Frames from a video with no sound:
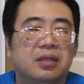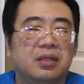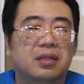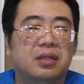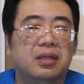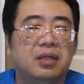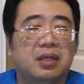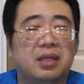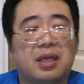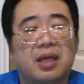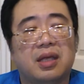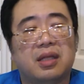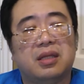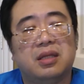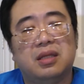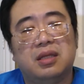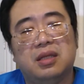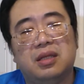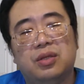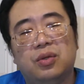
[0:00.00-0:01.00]
Again,
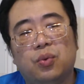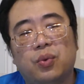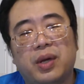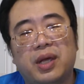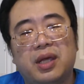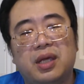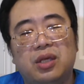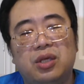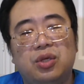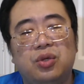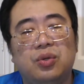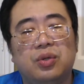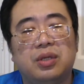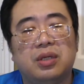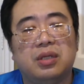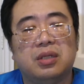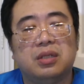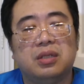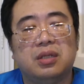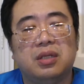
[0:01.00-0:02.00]
the way you
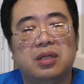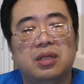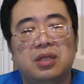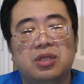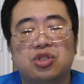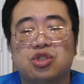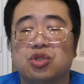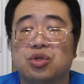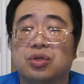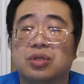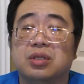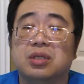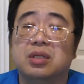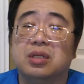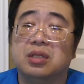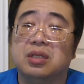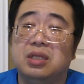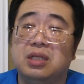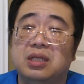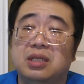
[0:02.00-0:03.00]
can insert
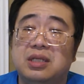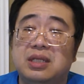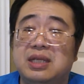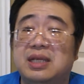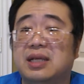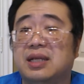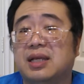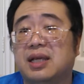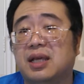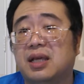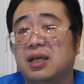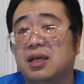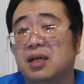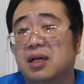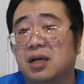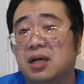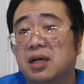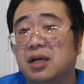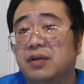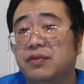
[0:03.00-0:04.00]
the DNA
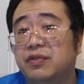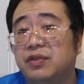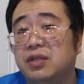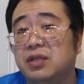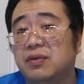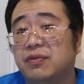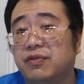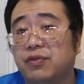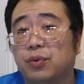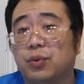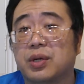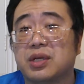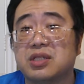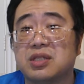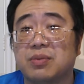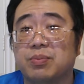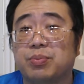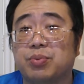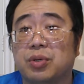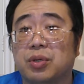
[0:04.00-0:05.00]
of the
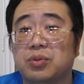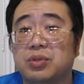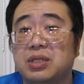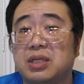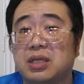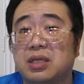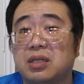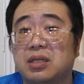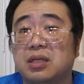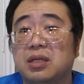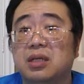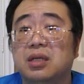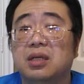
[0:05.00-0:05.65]
fluorescent protein